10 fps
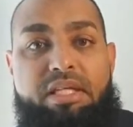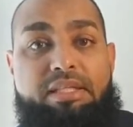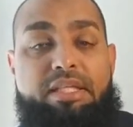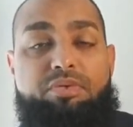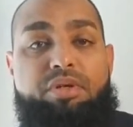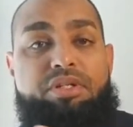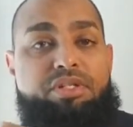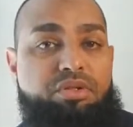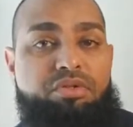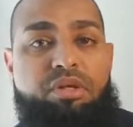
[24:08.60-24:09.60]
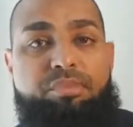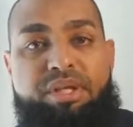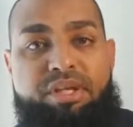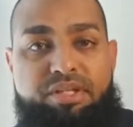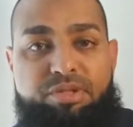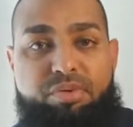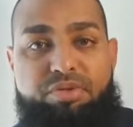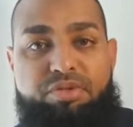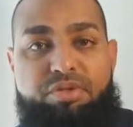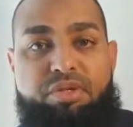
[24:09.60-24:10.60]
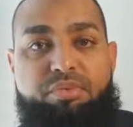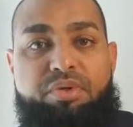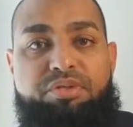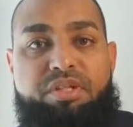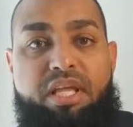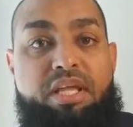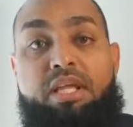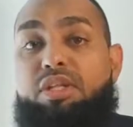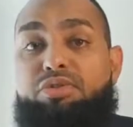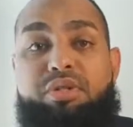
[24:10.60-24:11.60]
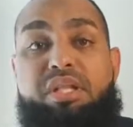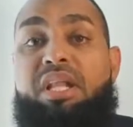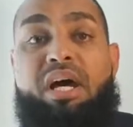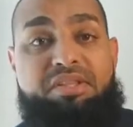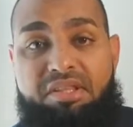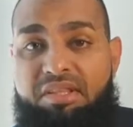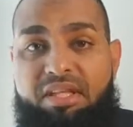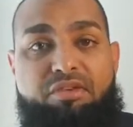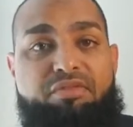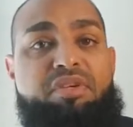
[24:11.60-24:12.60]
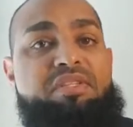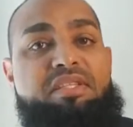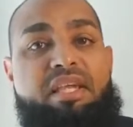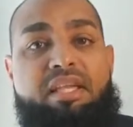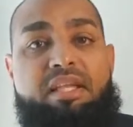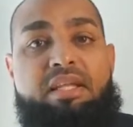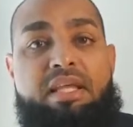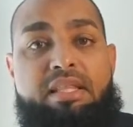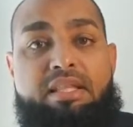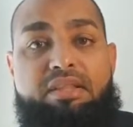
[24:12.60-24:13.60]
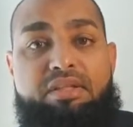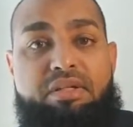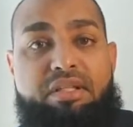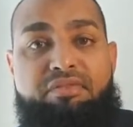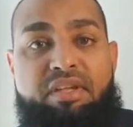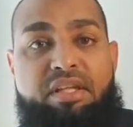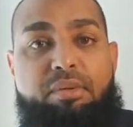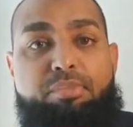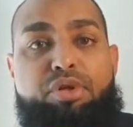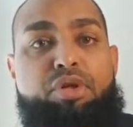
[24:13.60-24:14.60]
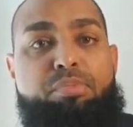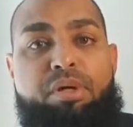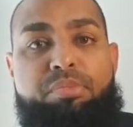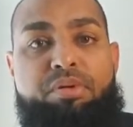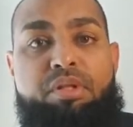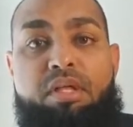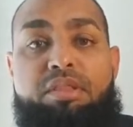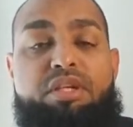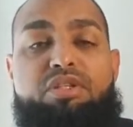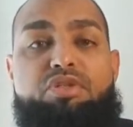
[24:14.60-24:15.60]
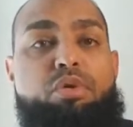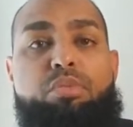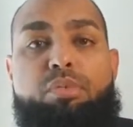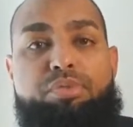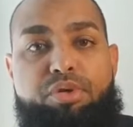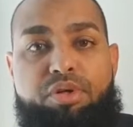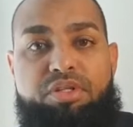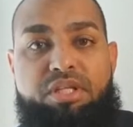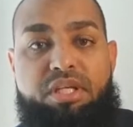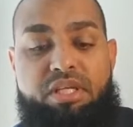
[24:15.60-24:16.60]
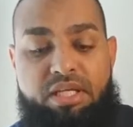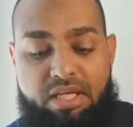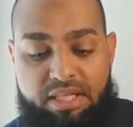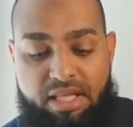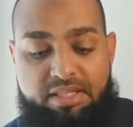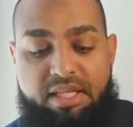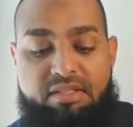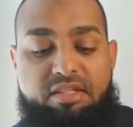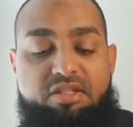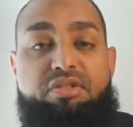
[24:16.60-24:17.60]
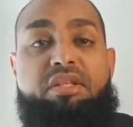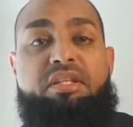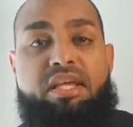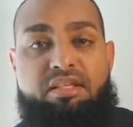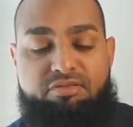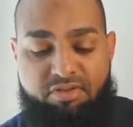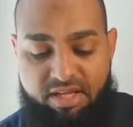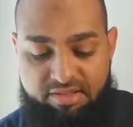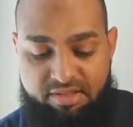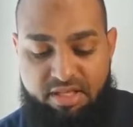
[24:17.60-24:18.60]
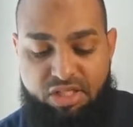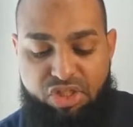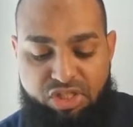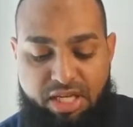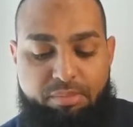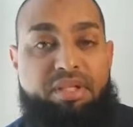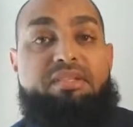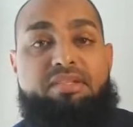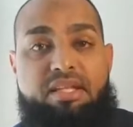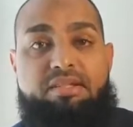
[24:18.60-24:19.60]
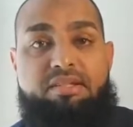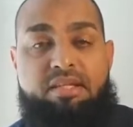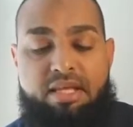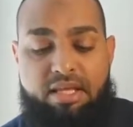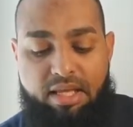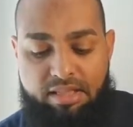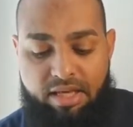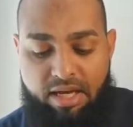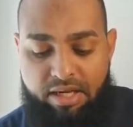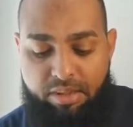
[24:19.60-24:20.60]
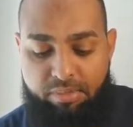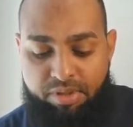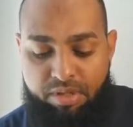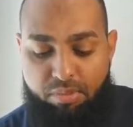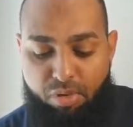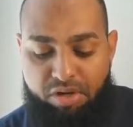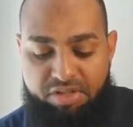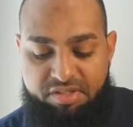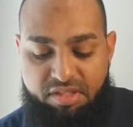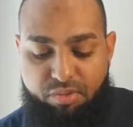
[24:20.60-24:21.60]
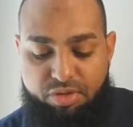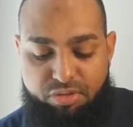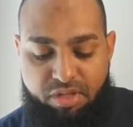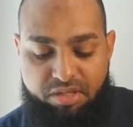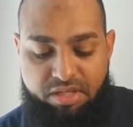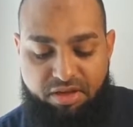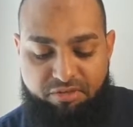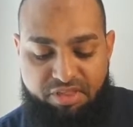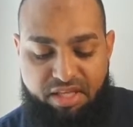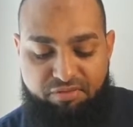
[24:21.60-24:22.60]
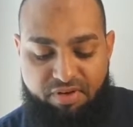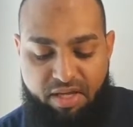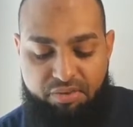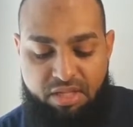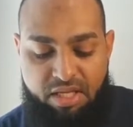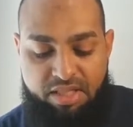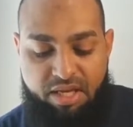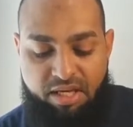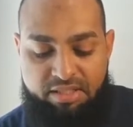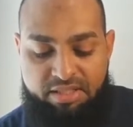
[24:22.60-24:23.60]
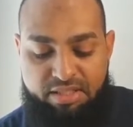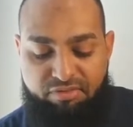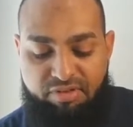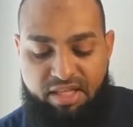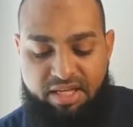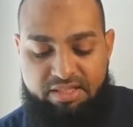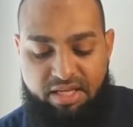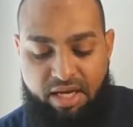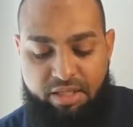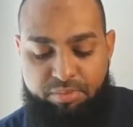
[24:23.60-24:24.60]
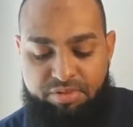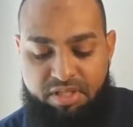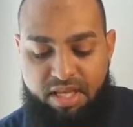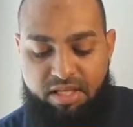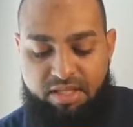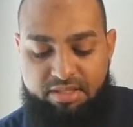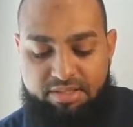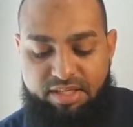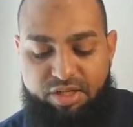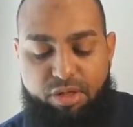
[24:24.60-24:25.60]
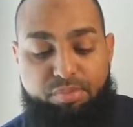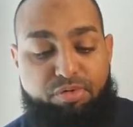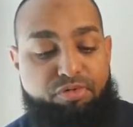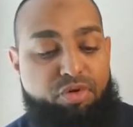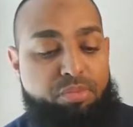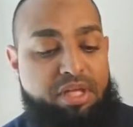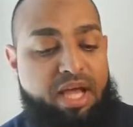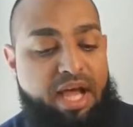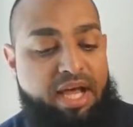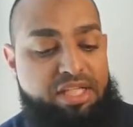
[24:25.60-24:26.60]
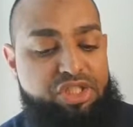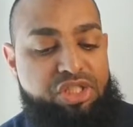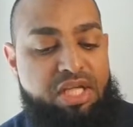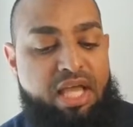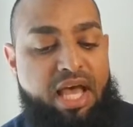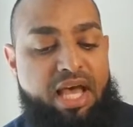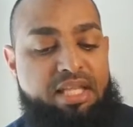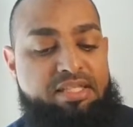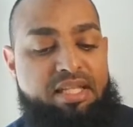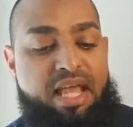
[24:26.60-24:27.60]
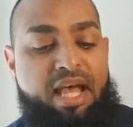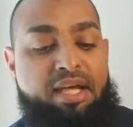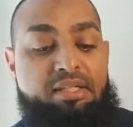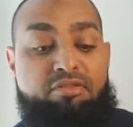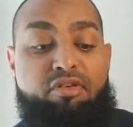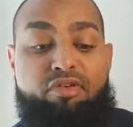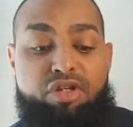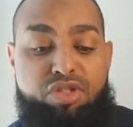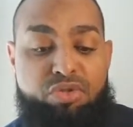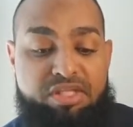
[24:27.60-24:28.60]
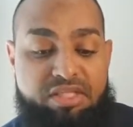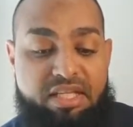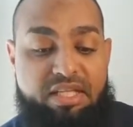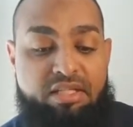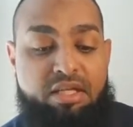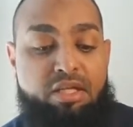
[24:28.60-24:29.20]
That's what our children are being exposed to in our world today. Do not think for a second that they're living in a pure bubble. There's no more purity. And that takes us to the next vice, shamelessness. In the Arab, modesty was rarely a thing found. The uncivilized Arabs considered performing Hajj as an act of a virtuous deed.